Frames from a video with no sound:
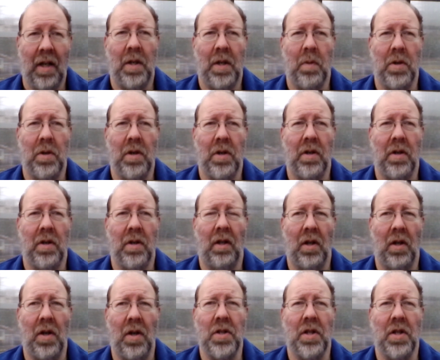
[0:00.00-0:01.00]
There were
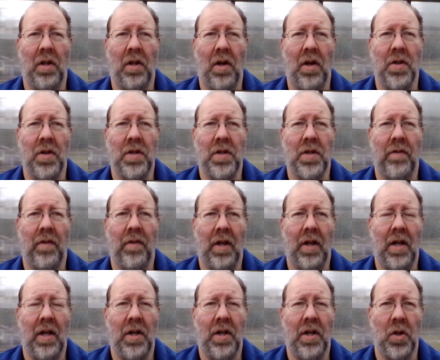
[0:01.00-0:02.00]
lots and lots of
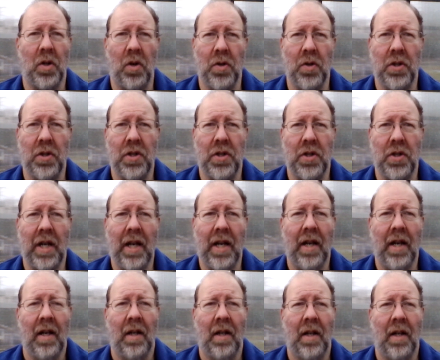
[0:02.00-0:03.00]
stalls to see,
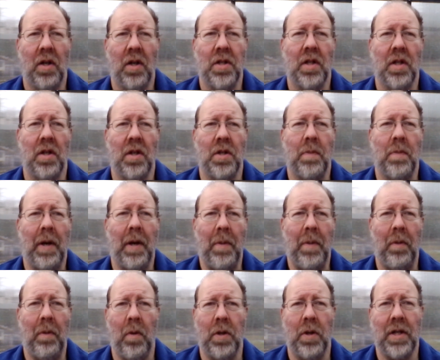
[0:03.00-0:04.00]
lots and lots of
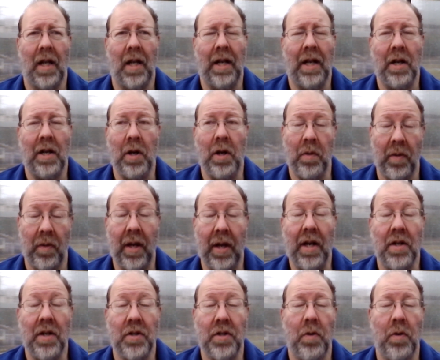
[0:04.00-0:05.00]
people who are selling new
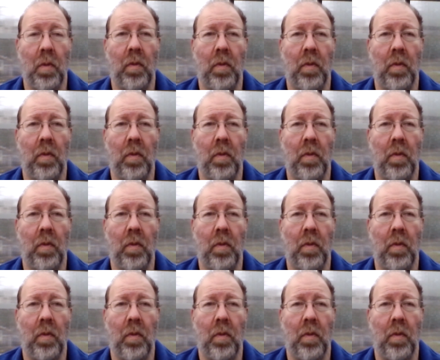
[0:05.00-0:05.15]
things